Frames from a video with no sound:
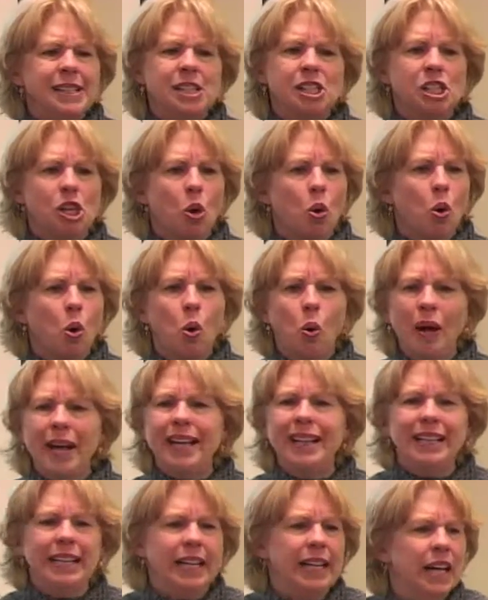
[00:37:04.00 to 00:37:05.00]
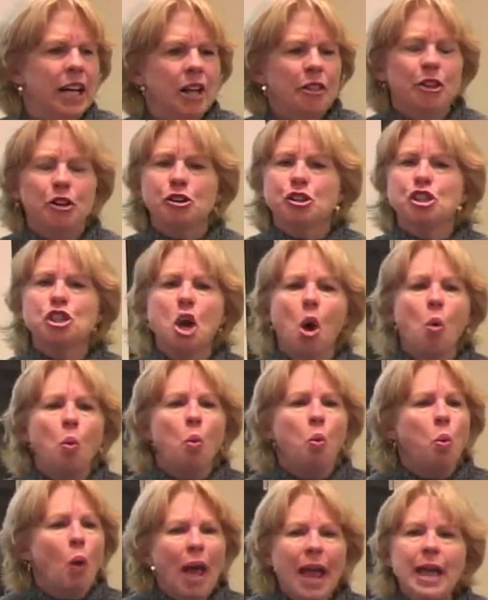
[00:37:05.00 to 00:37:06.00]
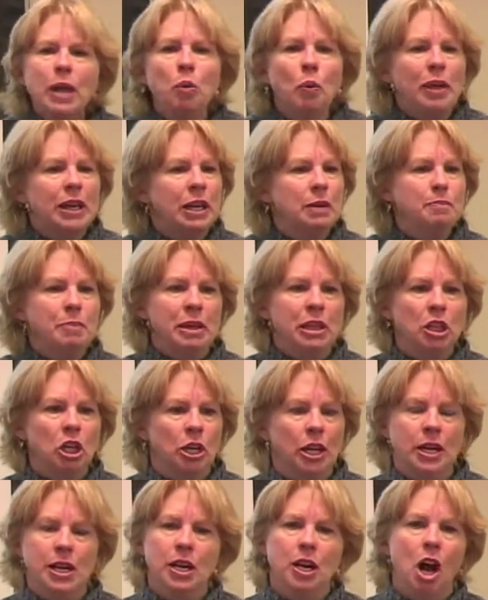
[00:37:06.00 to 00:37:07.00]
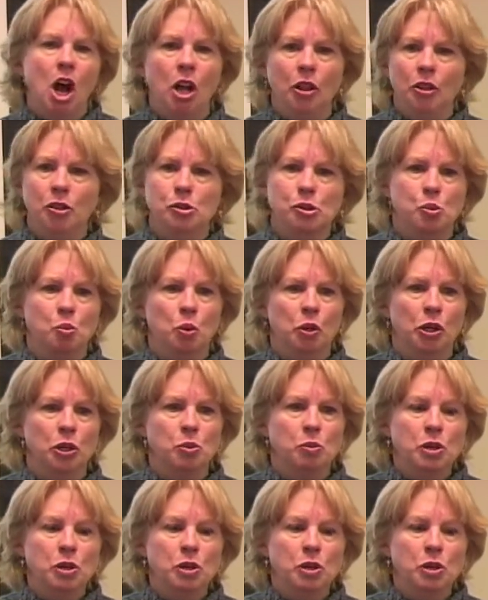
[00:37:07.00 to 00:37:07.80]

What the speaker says: so quickly, there's no way we can be looking at all those words.